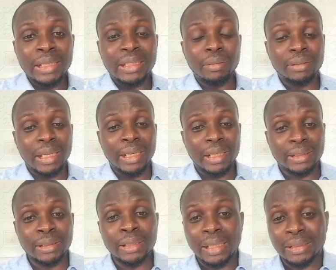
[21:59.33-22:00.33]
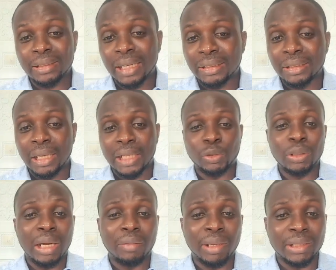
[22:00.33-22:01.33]
there's every tendency, I think right now I
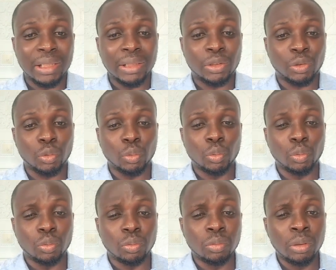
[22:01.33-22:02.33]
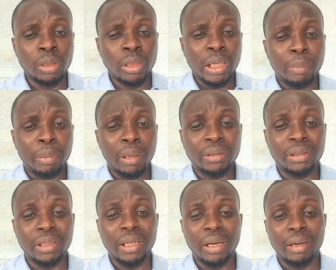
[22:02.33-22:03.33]
actually have access to
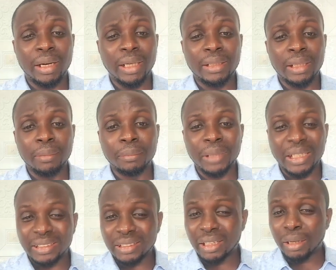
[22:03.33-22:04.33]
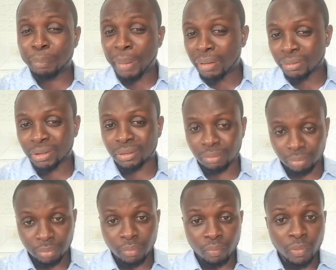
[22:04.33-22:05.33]
about 300 pounds
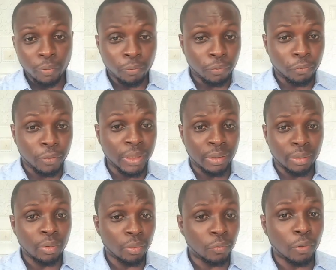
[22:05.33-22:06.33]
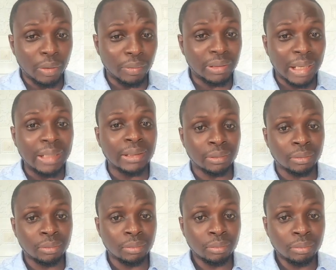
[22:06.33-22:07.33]
free for
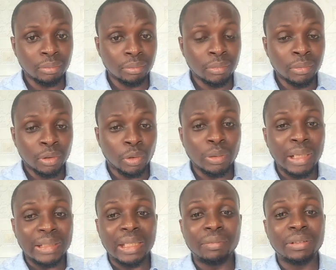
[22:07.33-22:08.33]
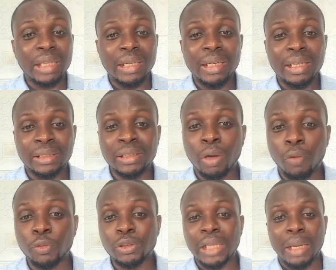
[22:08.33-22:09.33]
advertising. So there's every tendency,
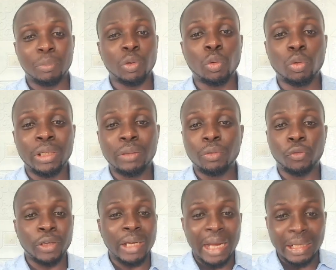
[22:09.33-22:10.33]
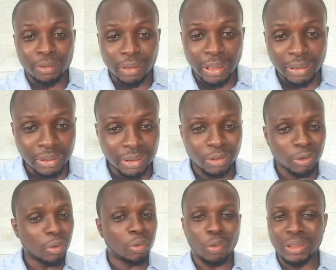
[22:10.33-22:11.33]
oftentimes Google will give you free ad
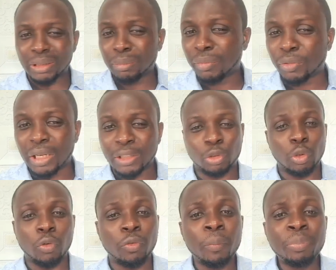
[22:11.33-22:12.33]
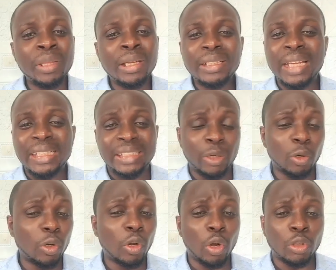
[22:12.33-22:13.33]
credit, quite a number of other stuff. There's a
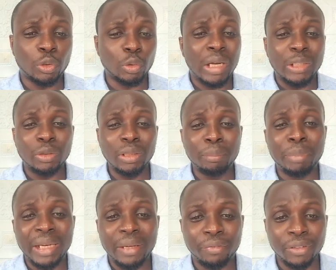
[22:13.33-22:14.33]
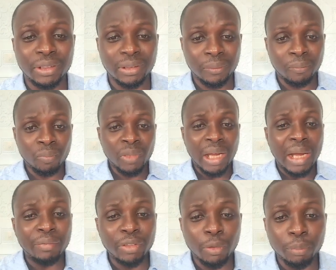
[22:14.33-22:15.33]
whole lot you can actually benefit
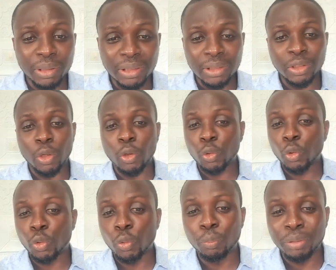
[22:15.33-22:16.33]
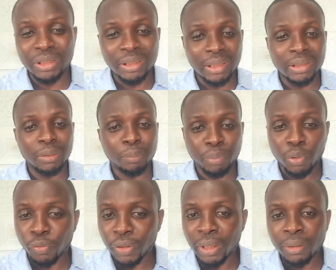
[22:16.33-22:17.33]
having your business on Google Business
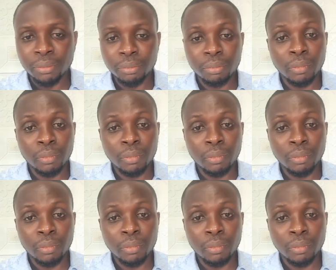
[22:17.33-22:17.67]
Profile.